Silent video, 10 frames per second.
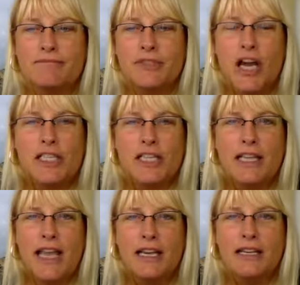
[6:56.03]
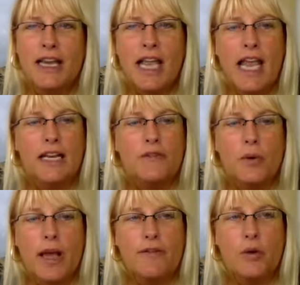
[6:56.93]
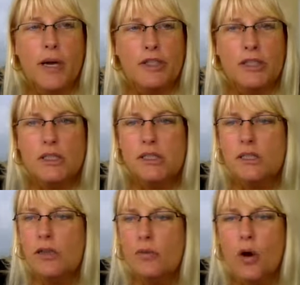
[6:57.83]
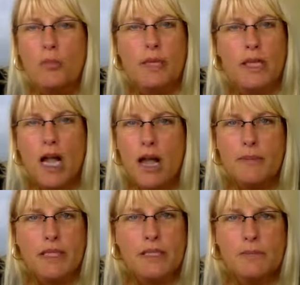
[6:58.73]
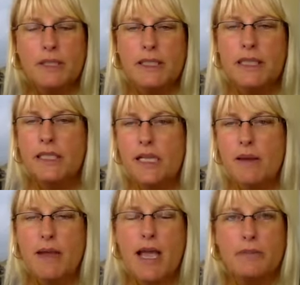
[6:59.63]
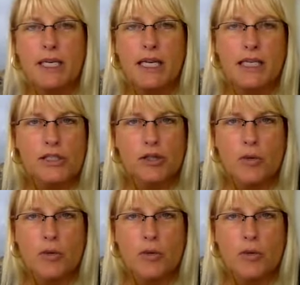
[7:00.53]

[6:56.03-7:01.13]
talk to you then. And if you have questions, throw them in the comments, please. I'm happy to answer